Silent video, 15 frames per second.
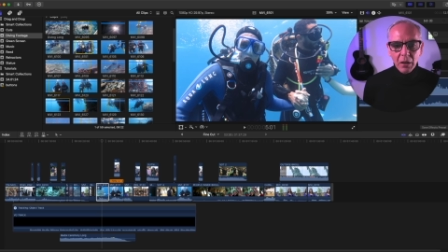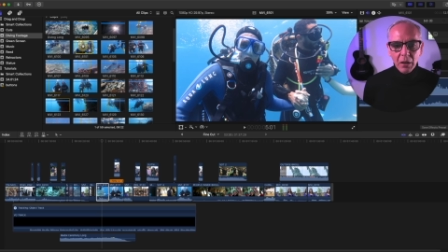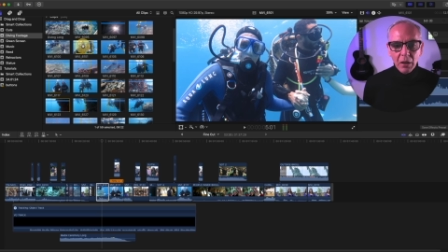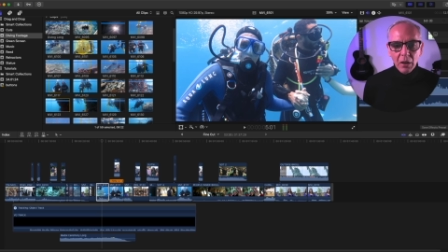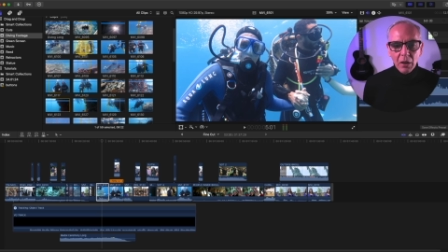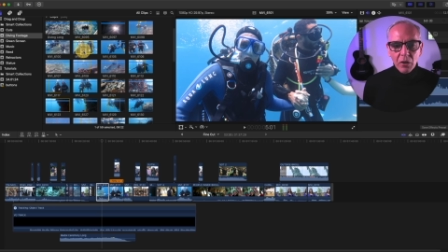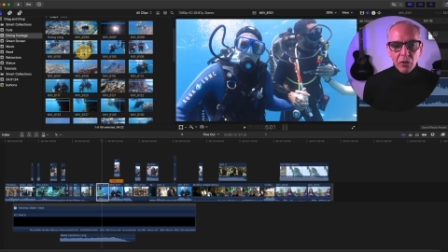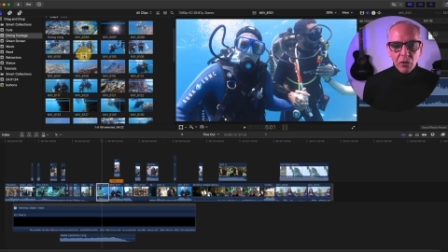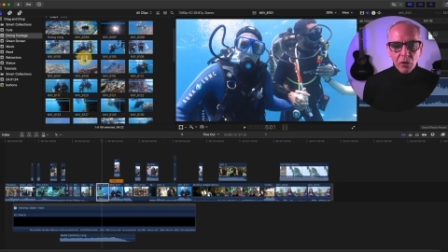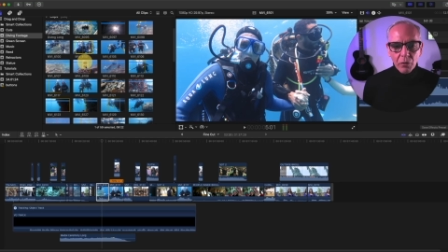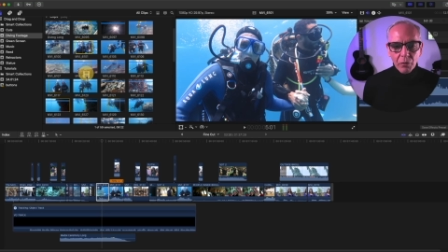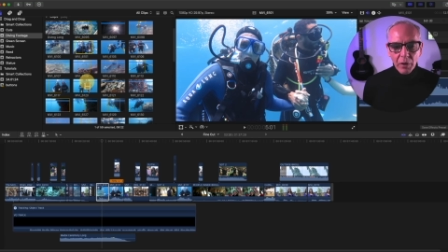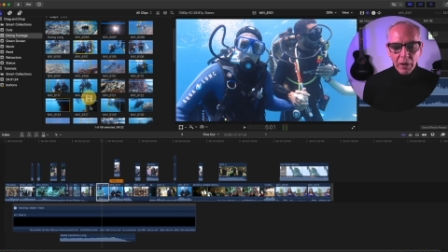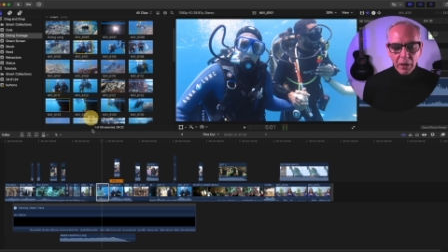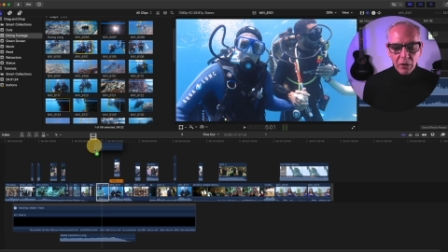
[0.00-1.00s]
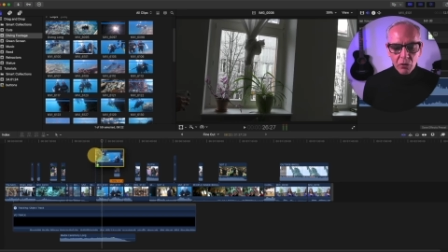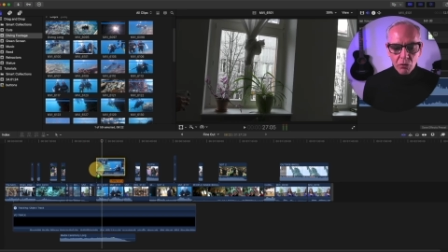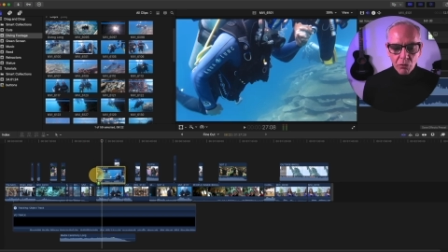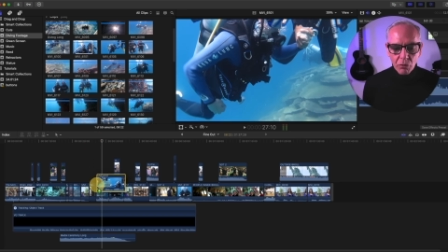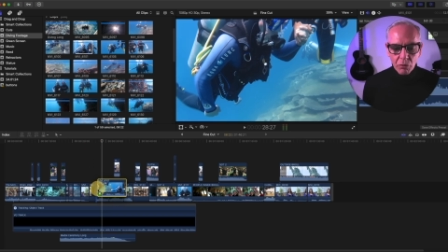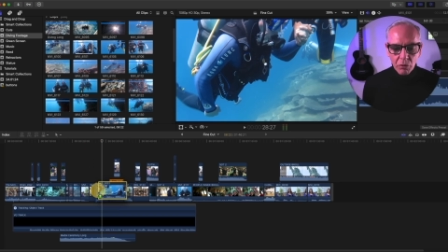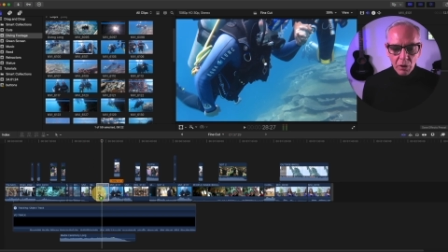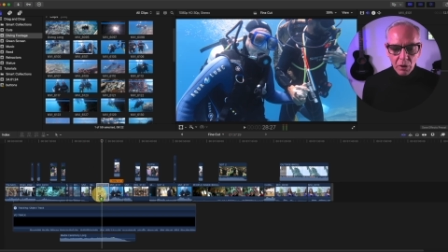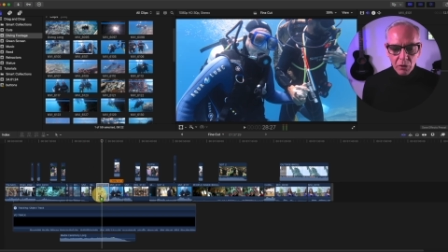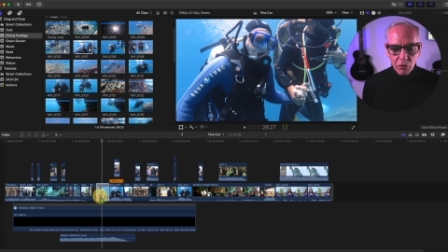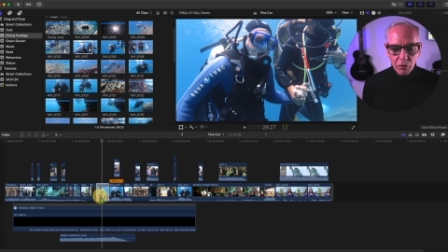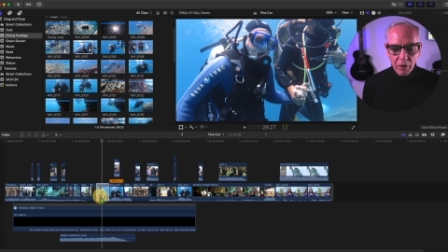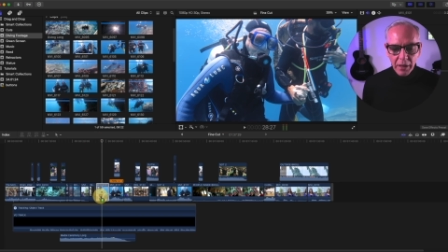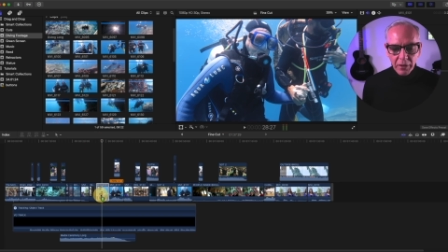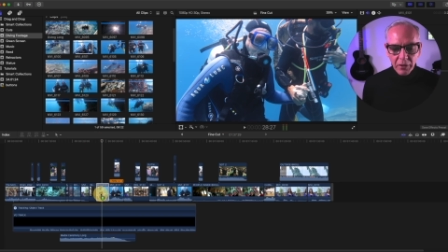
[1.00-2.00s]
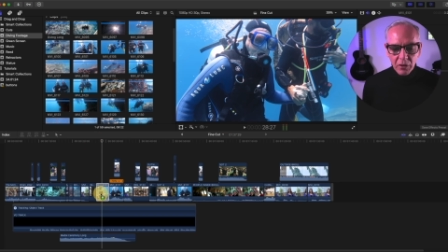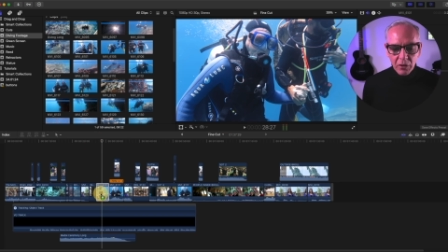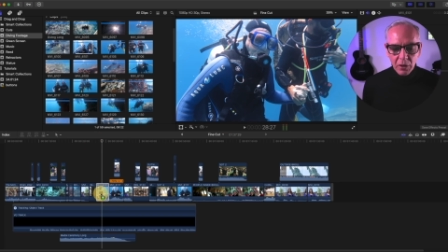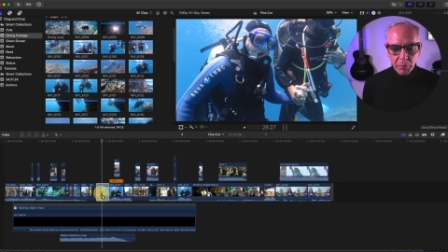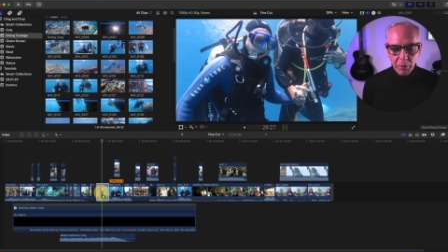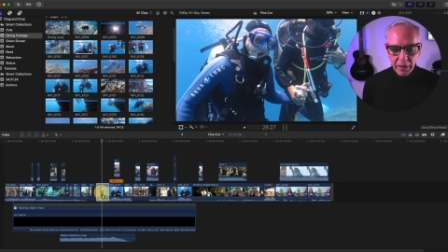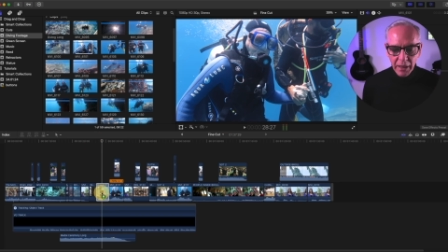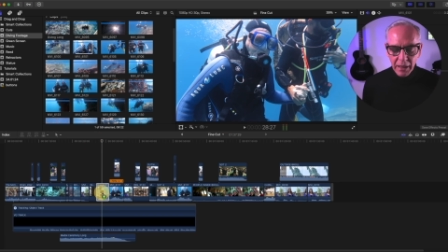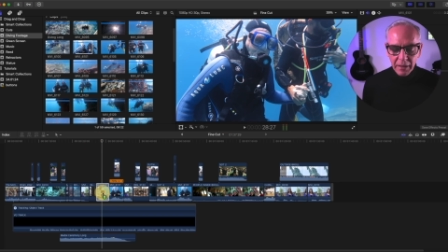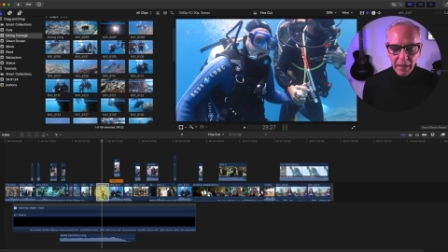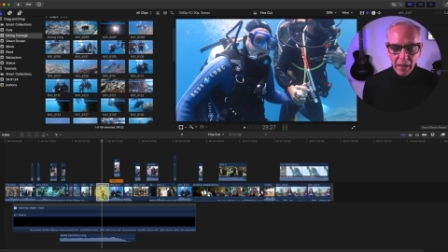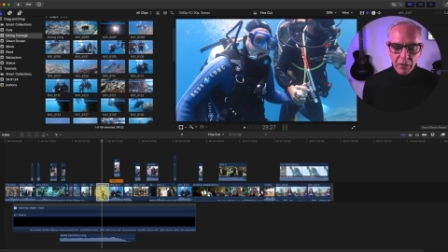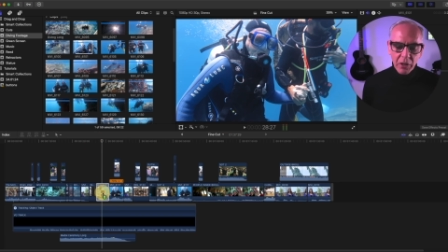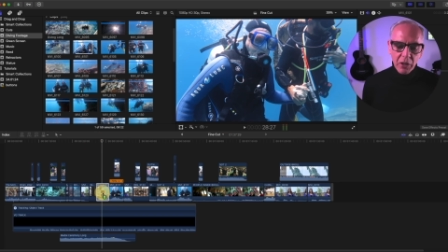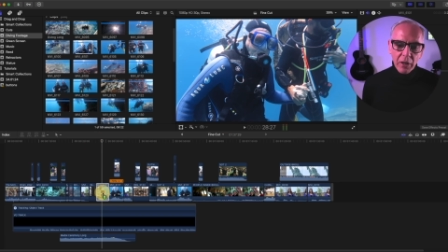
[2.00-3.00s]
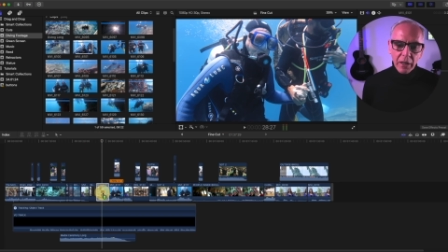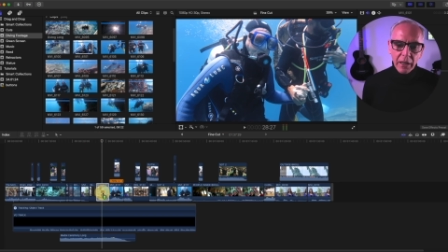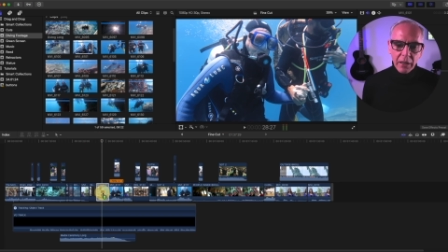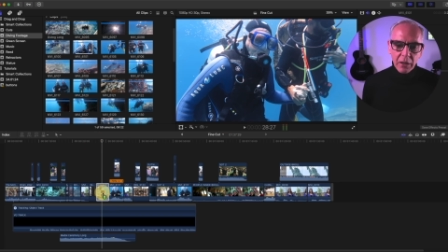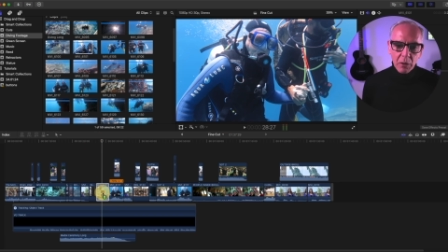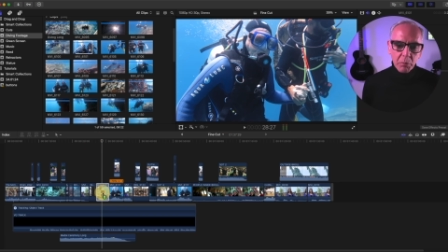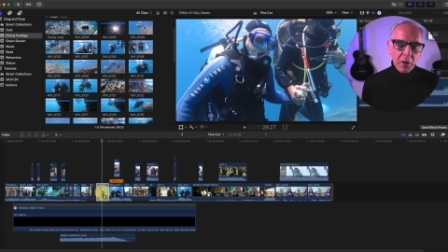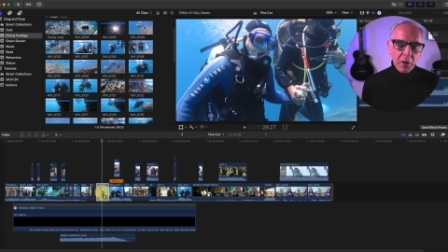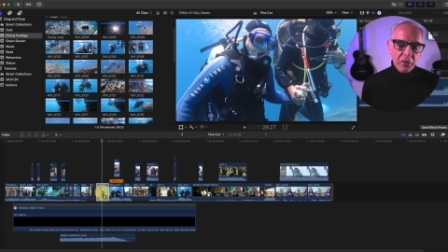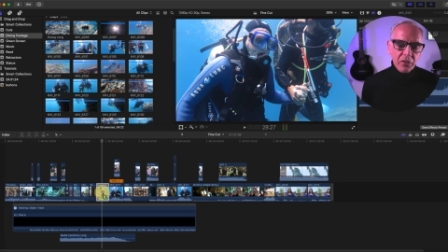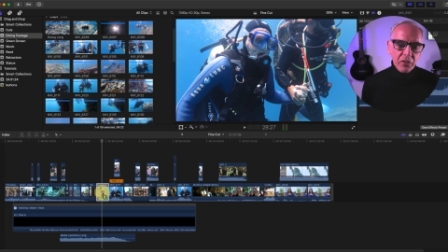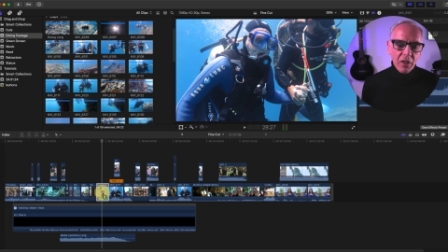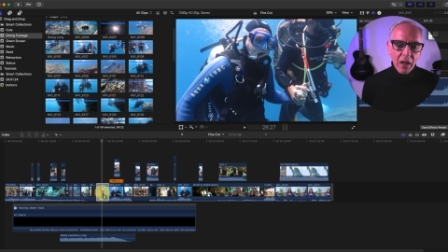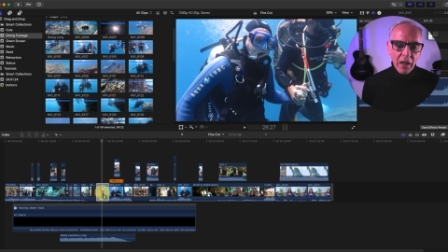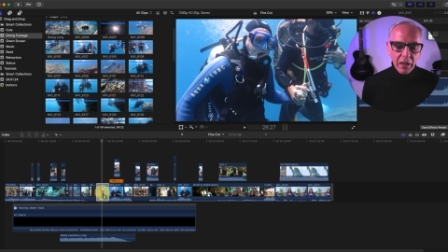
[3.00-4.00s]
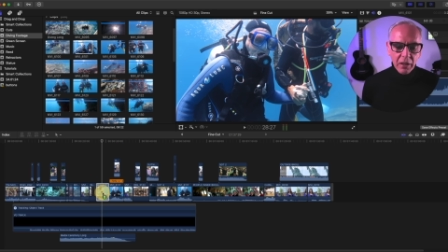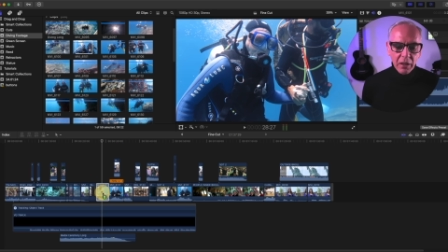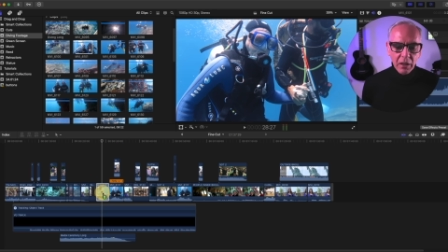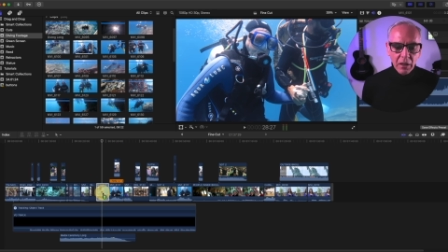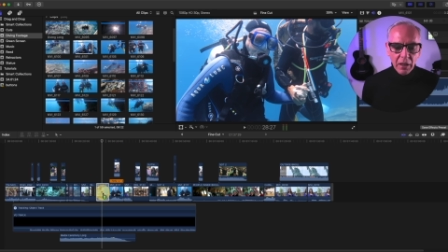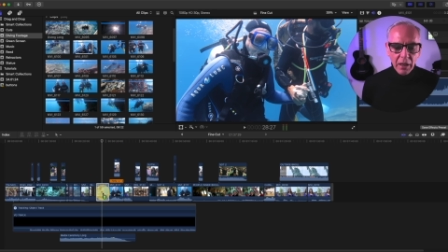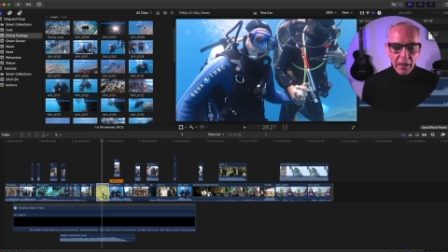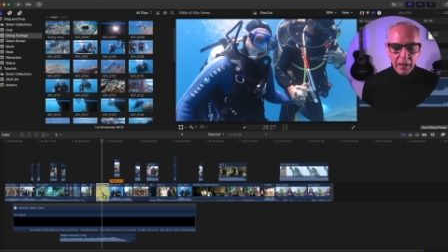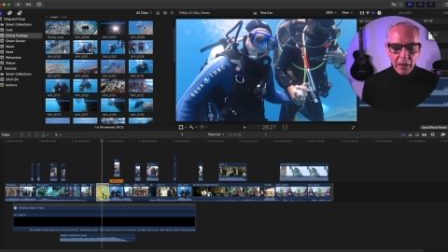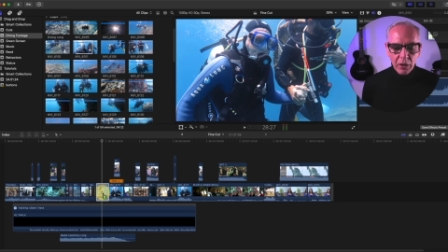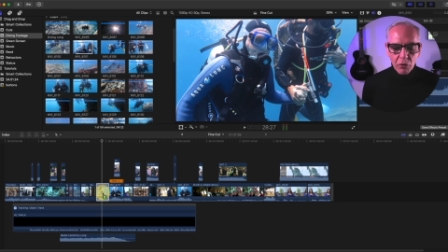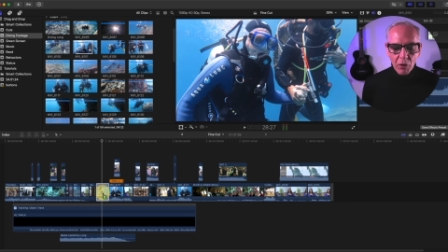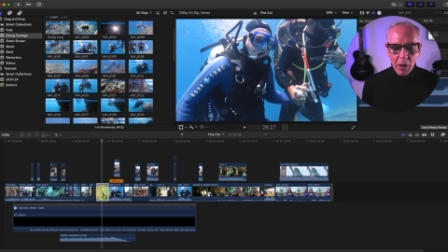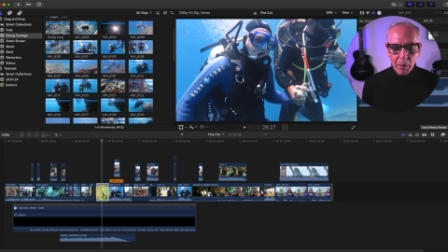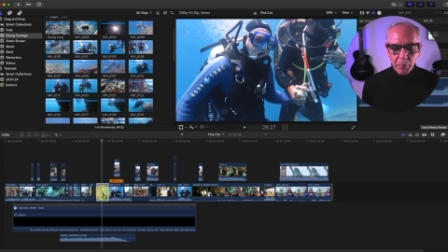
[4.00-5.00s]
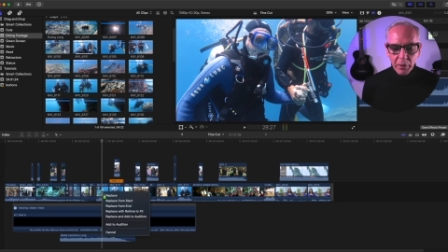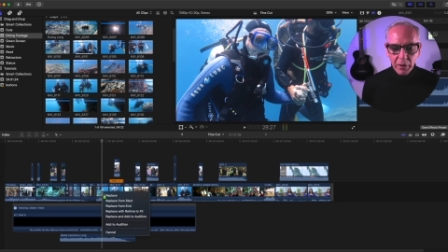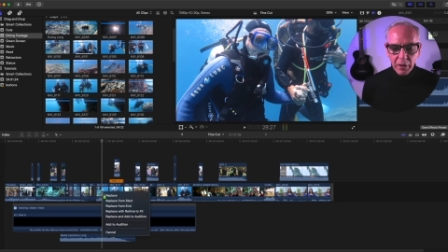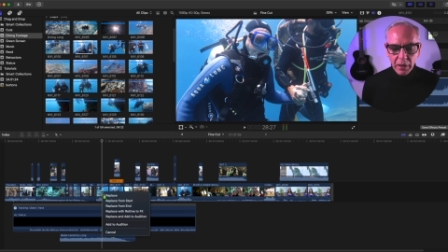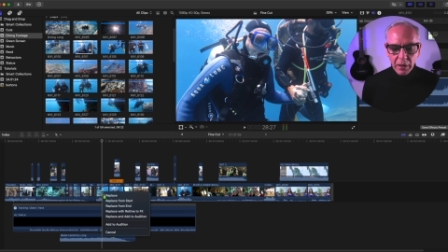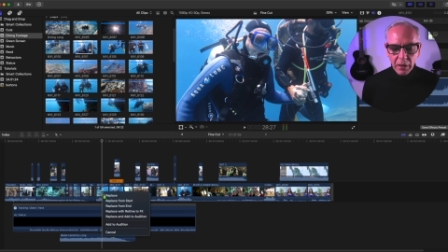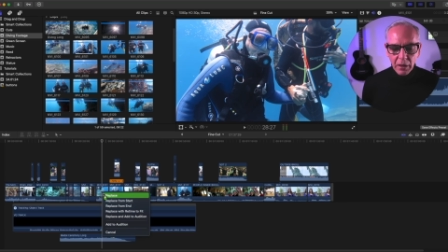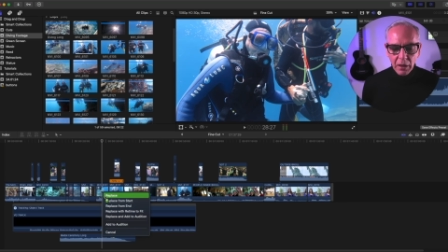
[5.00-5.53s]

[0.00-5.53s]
So if I drag the clip again down here, I get the plus sign and I drop it in.